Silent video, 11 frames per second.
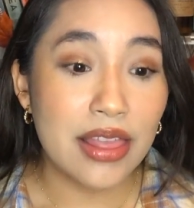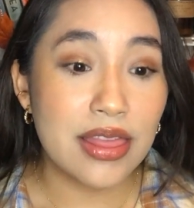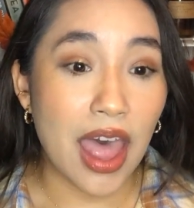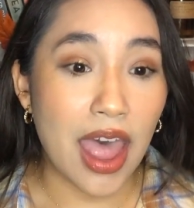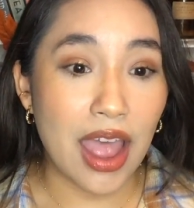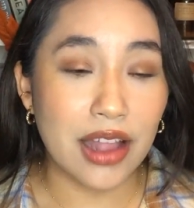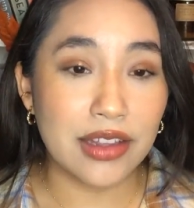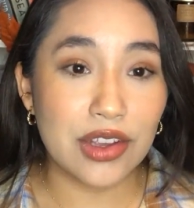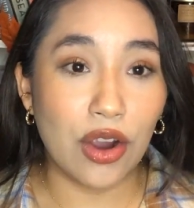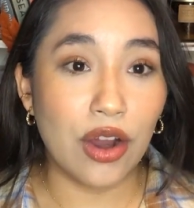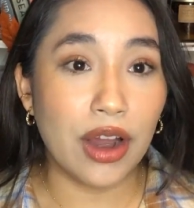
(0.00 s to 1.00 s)
that
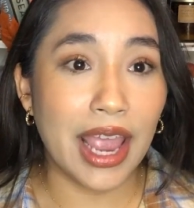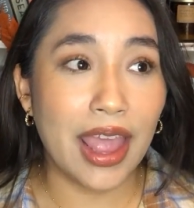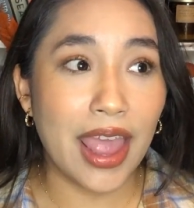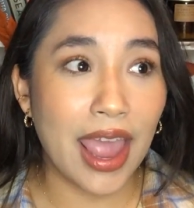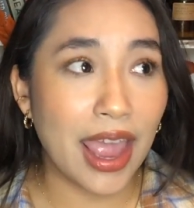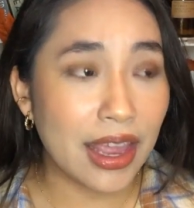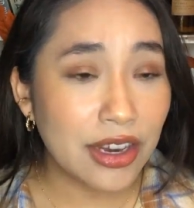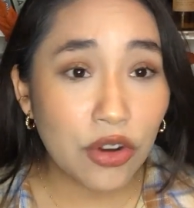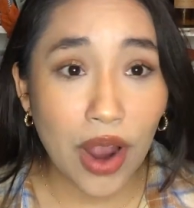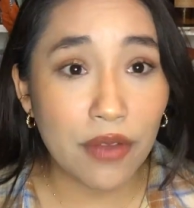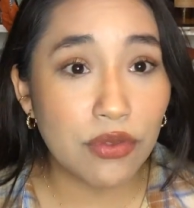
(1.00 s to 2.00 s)
are
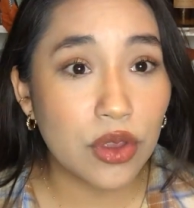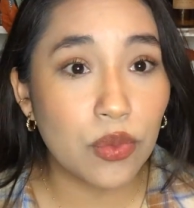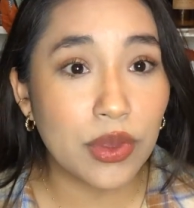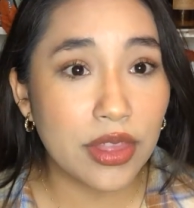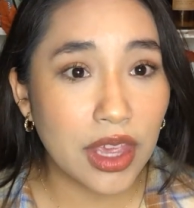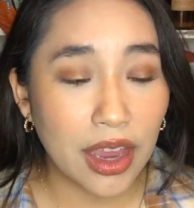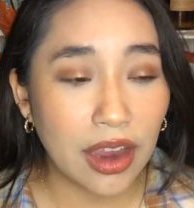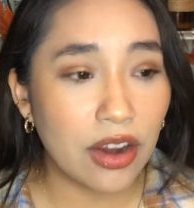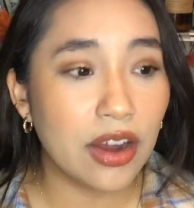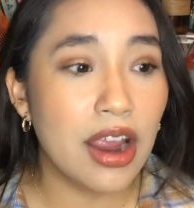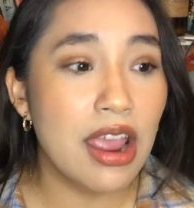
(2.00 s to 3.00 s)
handcrafted with
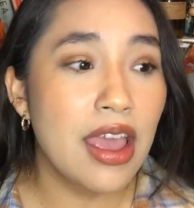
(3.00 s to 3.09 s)
care.